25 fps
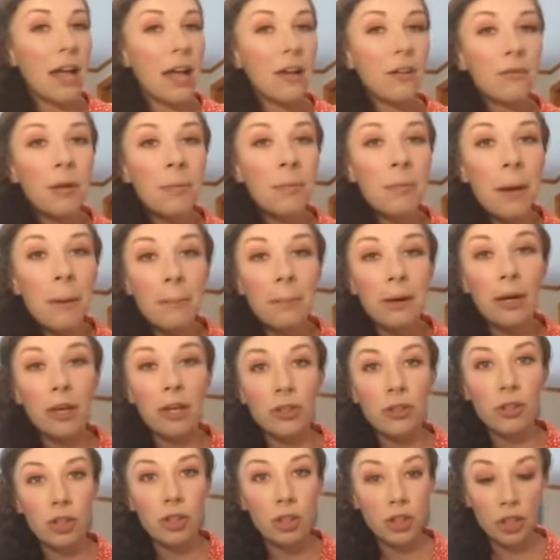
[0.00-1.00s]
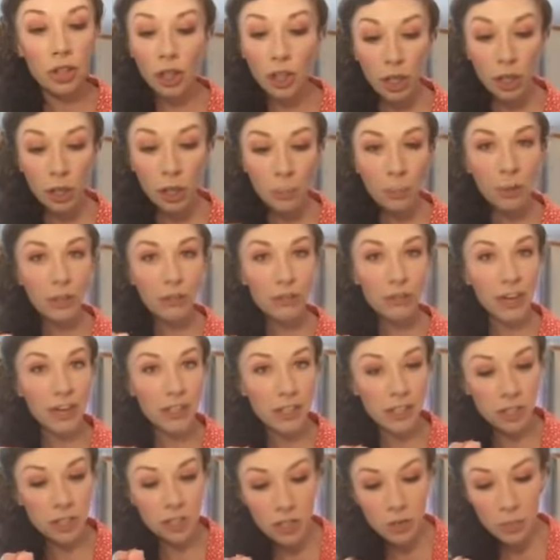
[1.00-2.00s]
And remember, your
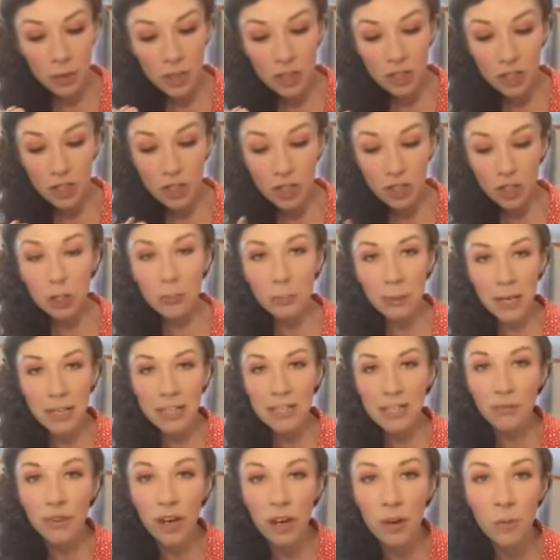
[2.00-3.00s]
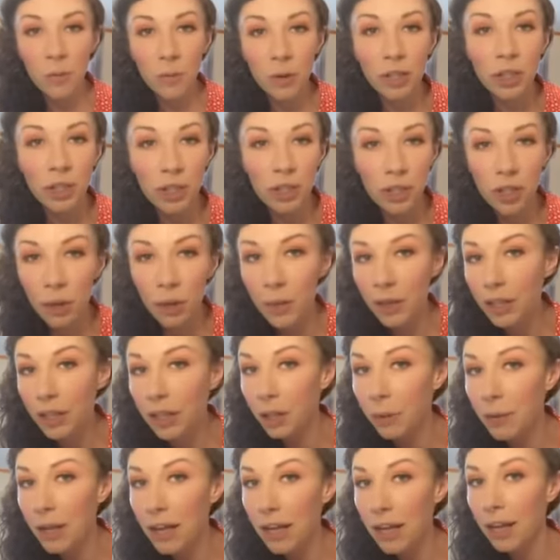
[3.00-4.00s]
perfector sponge is your best friend when you're doing
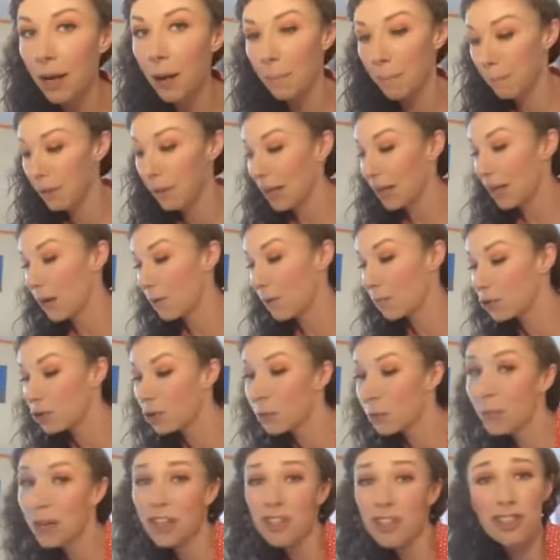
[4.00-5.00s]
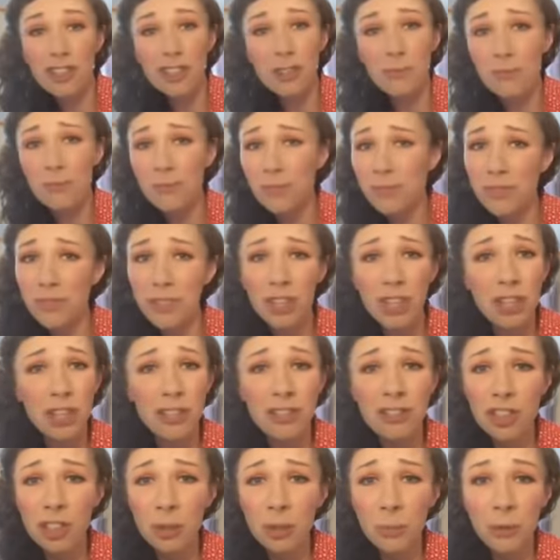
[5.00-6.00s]
your makeup. Pick up too much,
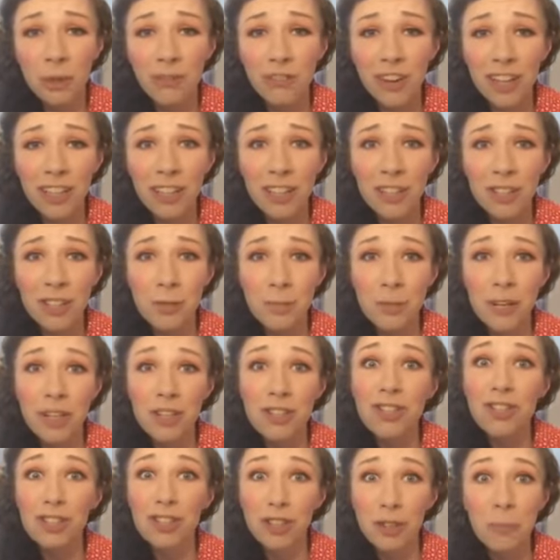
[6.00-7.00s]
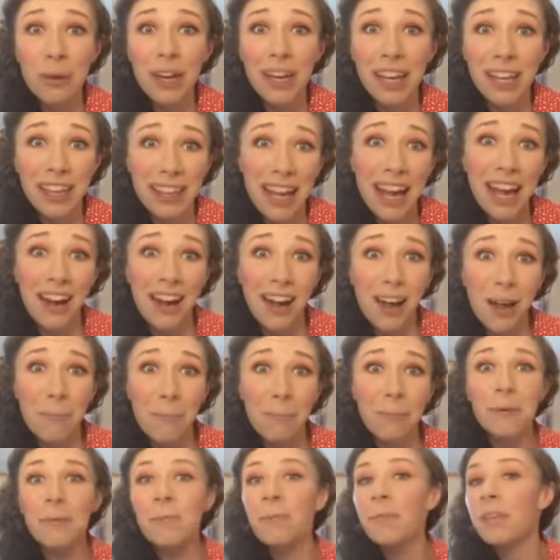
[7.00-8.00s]
use your perfector sponge to pick that
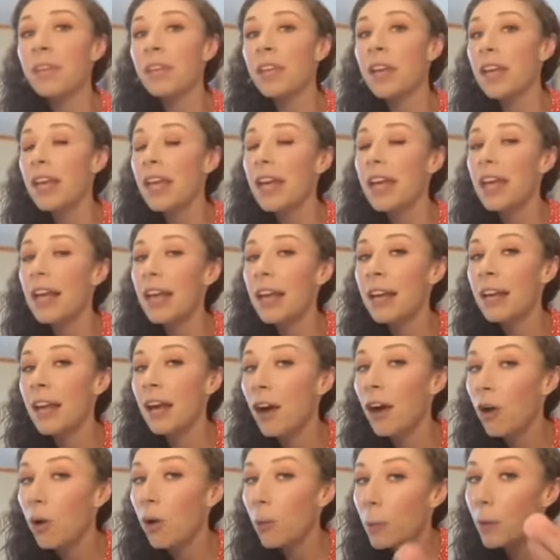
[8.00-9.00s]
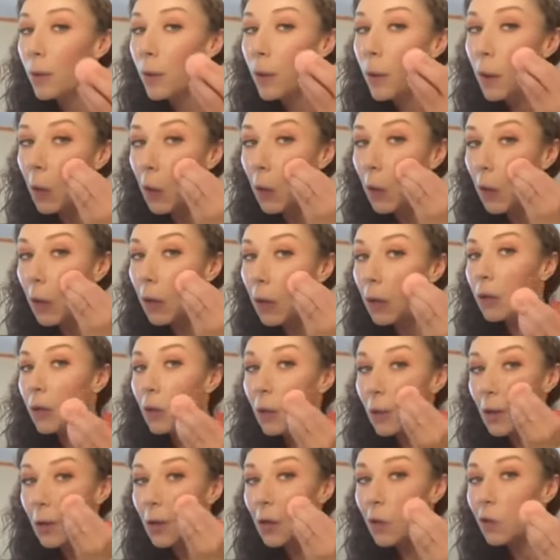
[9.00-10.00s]
up and help
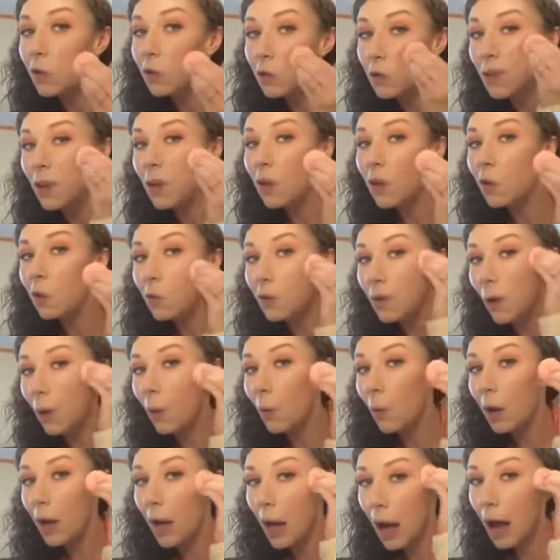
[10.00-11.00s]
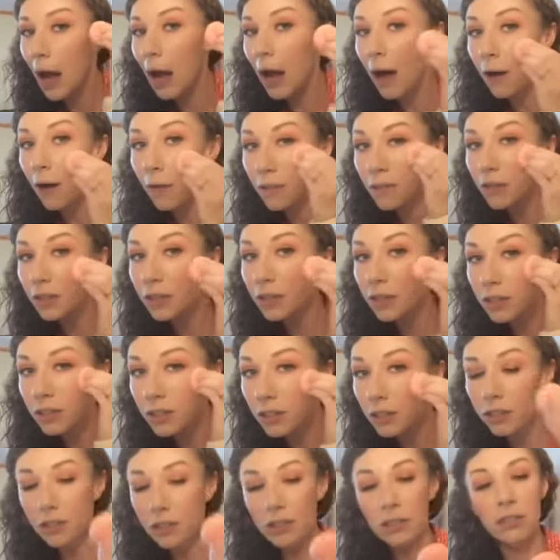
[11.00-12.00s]
you so you don't have
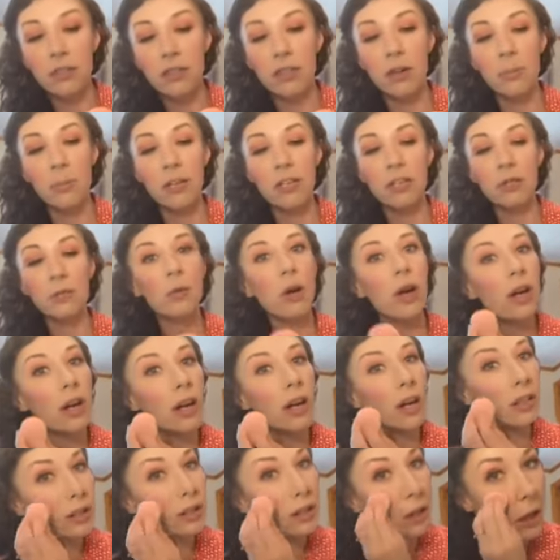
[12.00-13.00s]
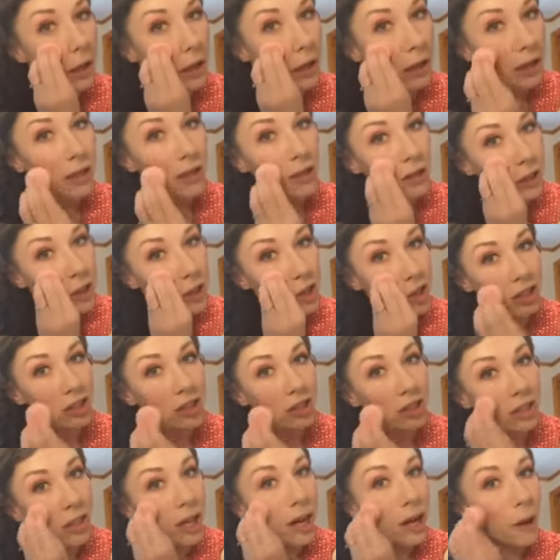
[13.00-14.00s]
so much product.
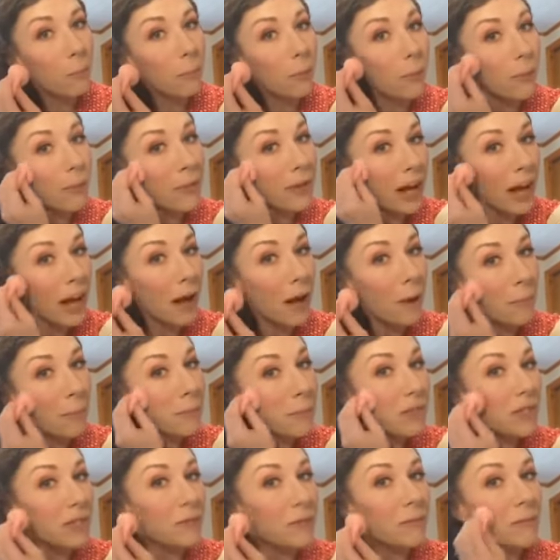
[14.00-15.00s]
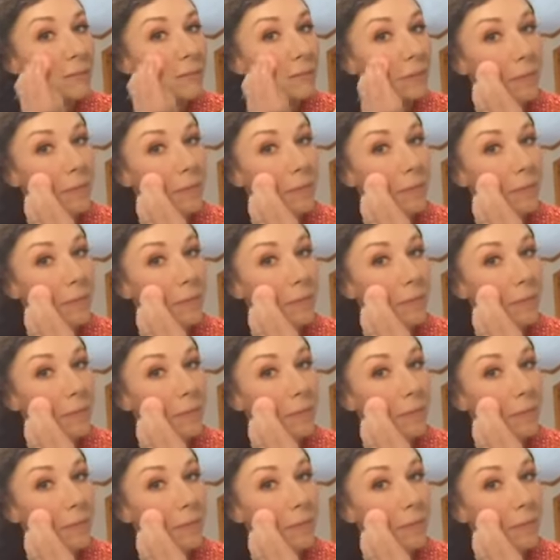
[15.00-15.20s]
Just a couple dabs.